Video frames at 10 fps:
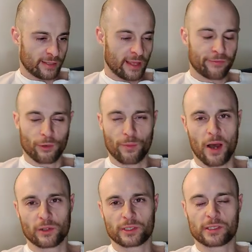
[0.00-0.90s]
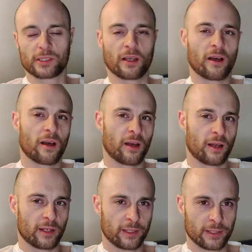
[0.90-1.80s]
Then after about
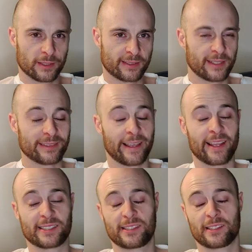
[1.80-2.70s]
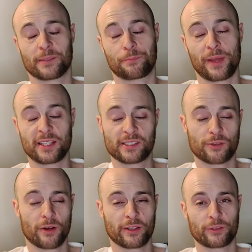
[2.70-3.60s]
10 days, the pain
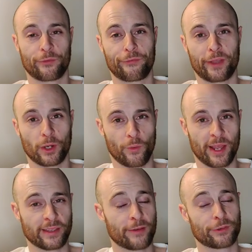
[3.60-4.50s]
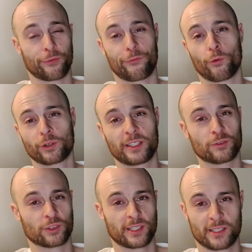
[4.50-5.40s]
started to fade away, and after
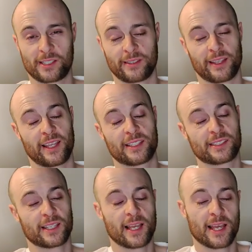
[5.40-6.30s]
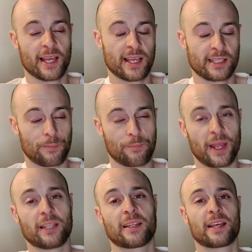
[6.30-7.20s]
14 to 16 days, the
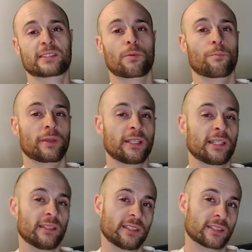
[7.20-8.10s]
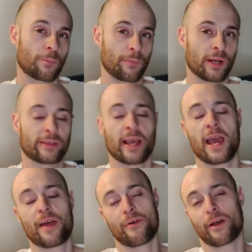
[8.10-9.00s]
pain has completely disappeared.
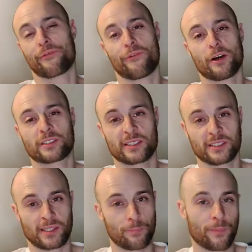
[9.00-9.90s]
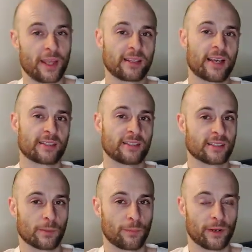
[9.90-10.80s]
And I thought, since the pain had
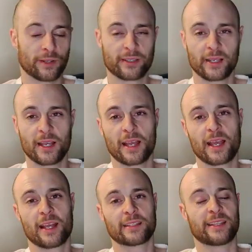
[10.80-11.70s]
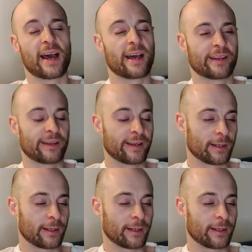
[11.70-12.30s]
disappeared, that